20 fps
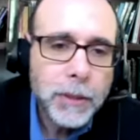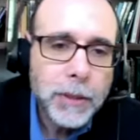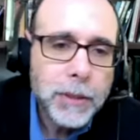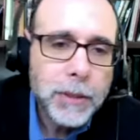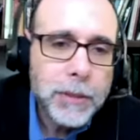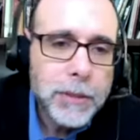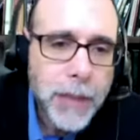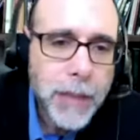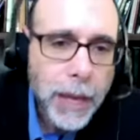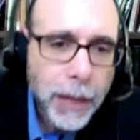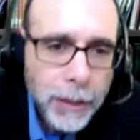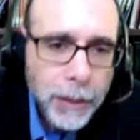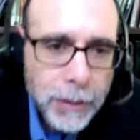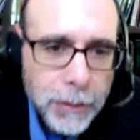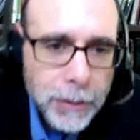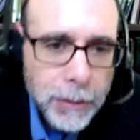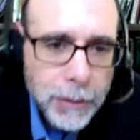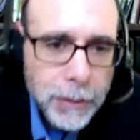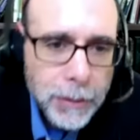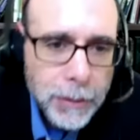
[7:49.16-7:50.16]
Second,
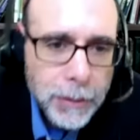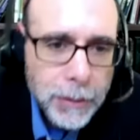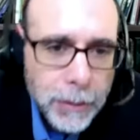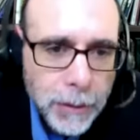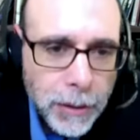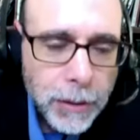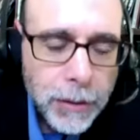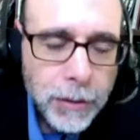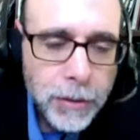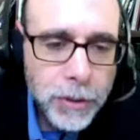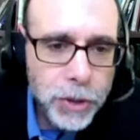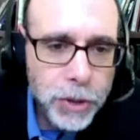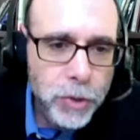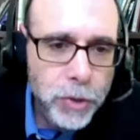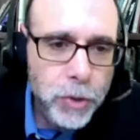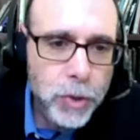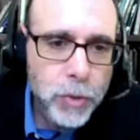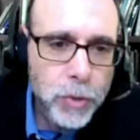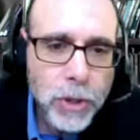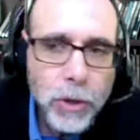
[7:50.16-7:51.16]
the Jews
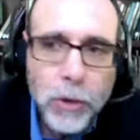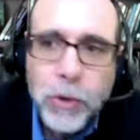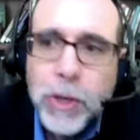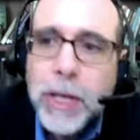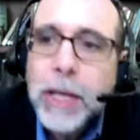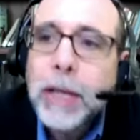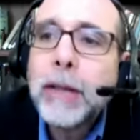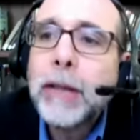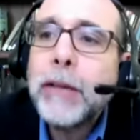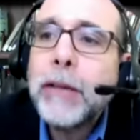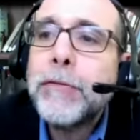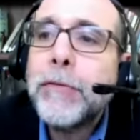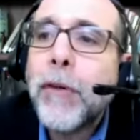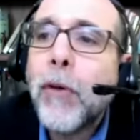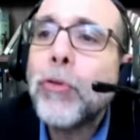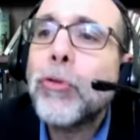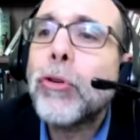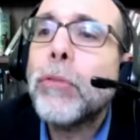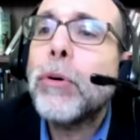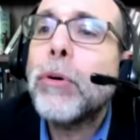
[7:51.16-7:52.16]
were uniquely
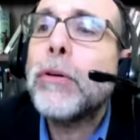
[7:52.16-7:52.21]
vulnerable.